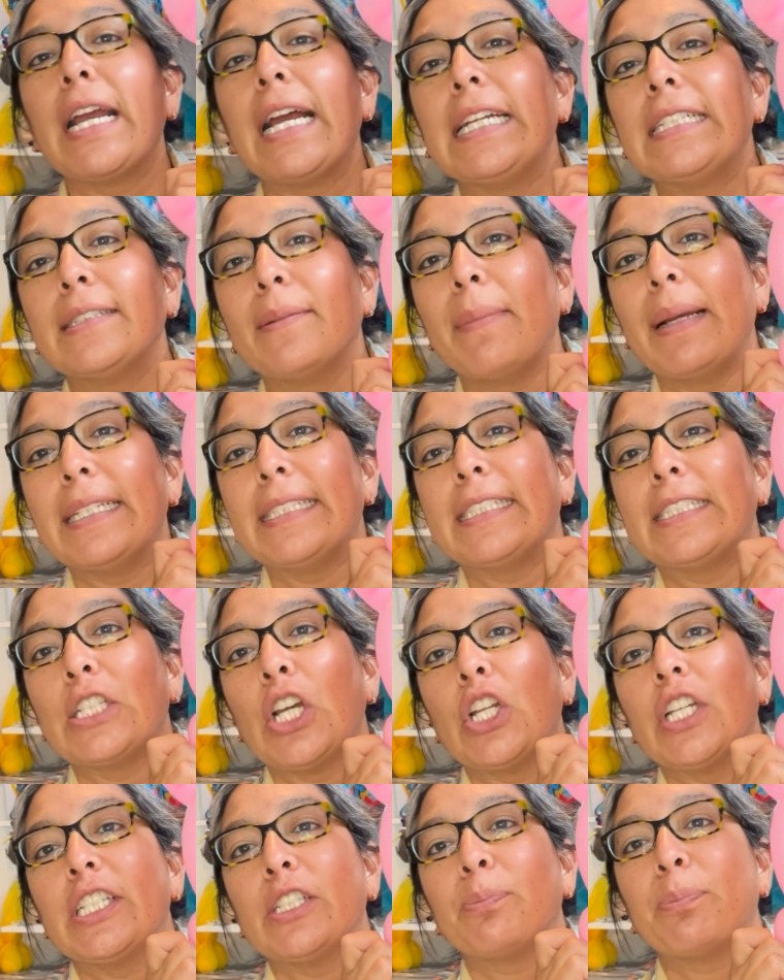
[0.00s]
guys, my
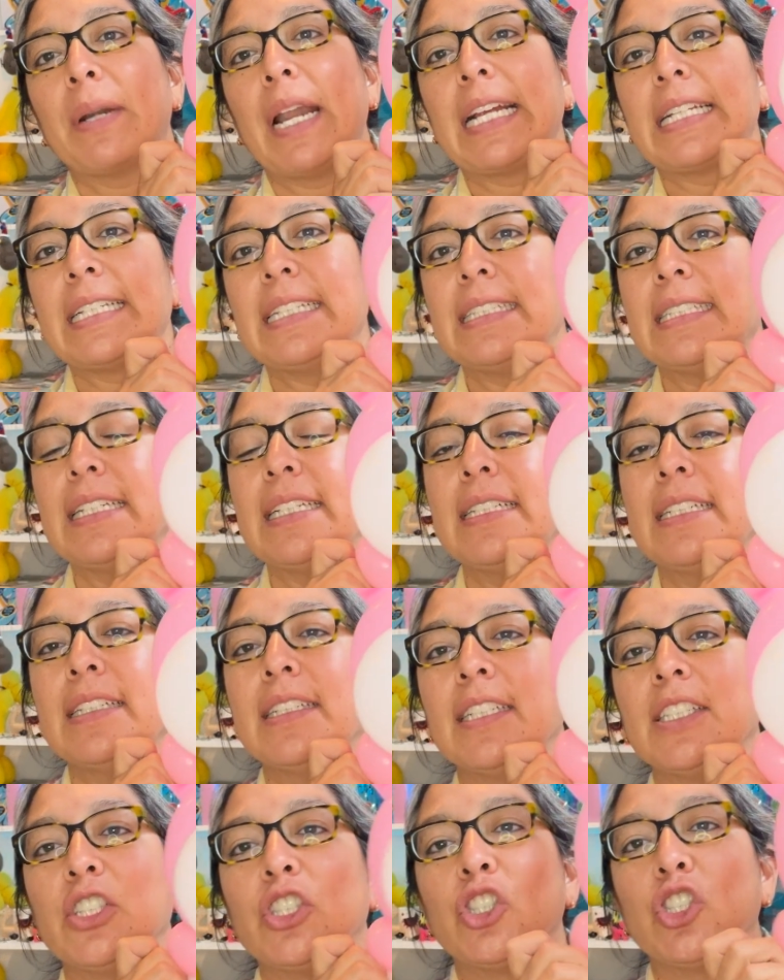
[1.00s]
son is practicing.
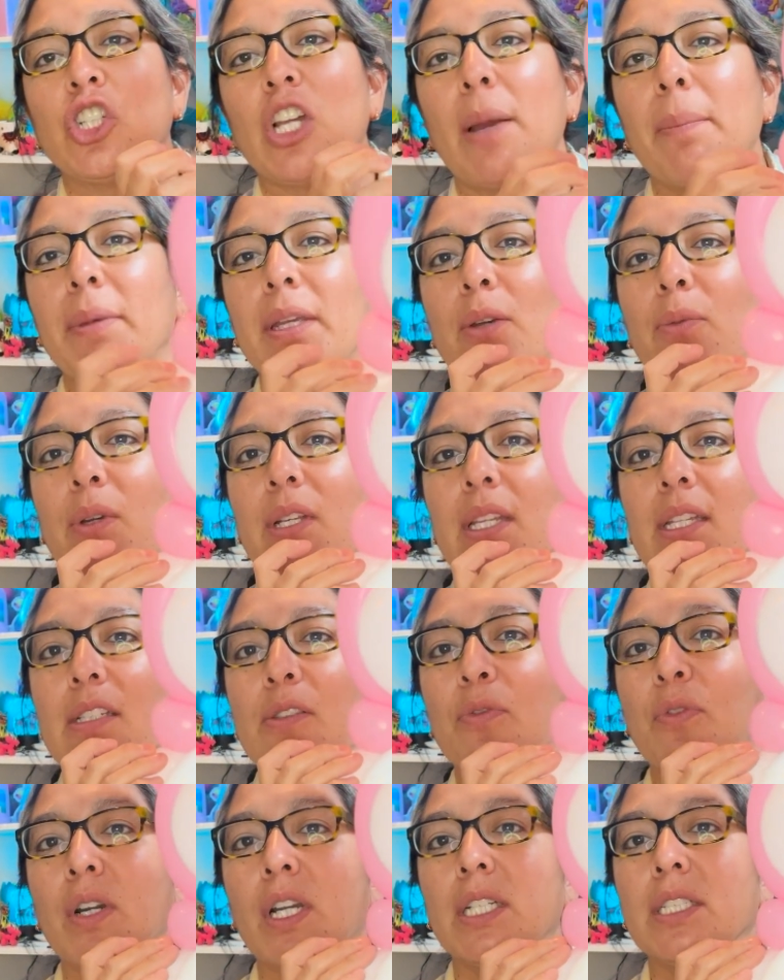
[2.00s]
He's jamming with his
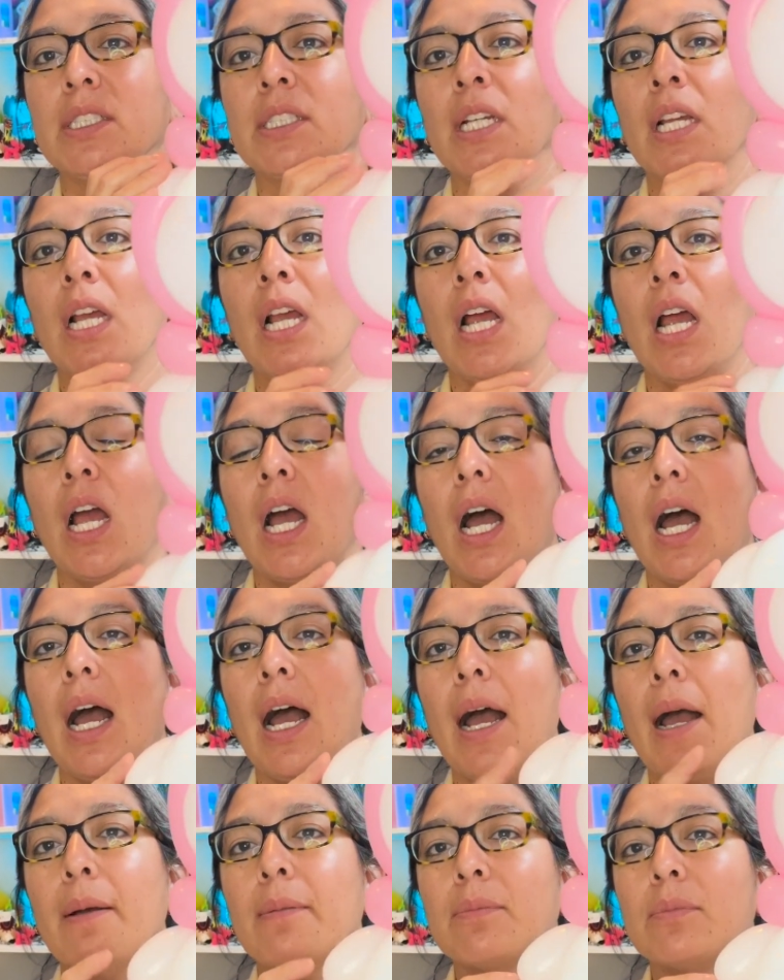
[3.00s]
friends.
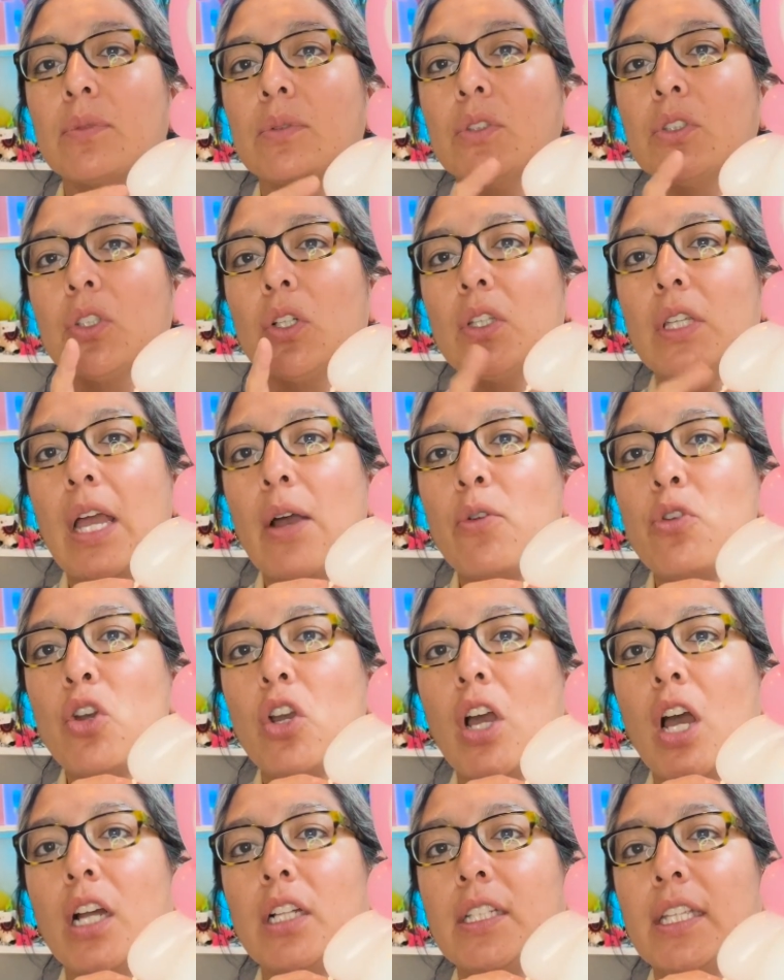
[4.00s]
So now you
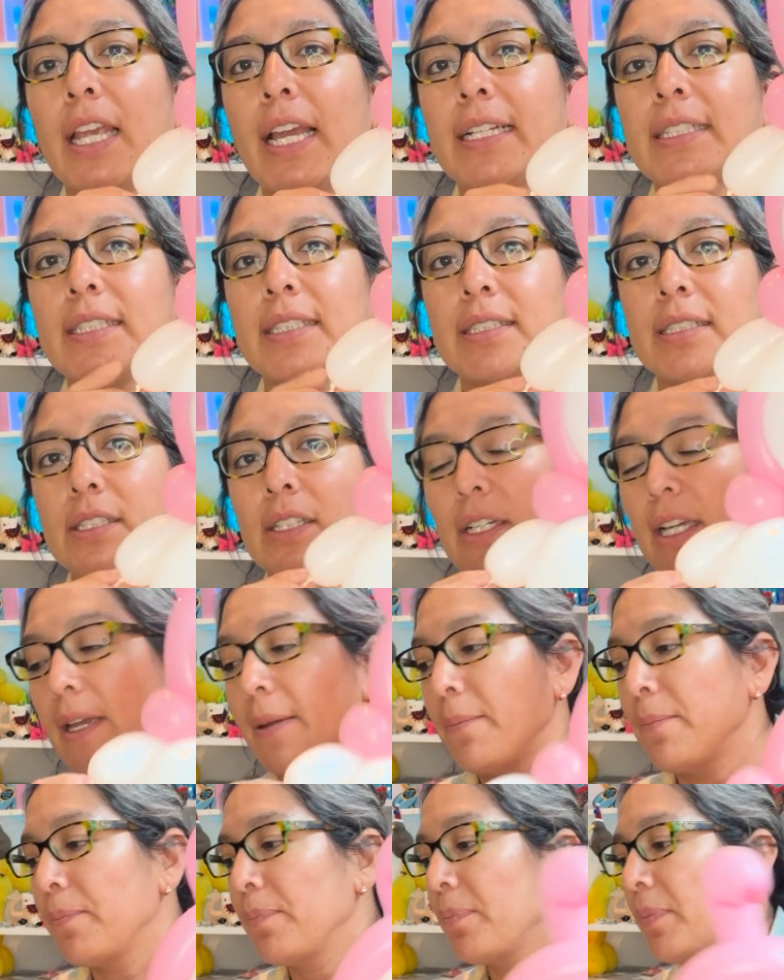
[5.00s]
cut the excess, okay?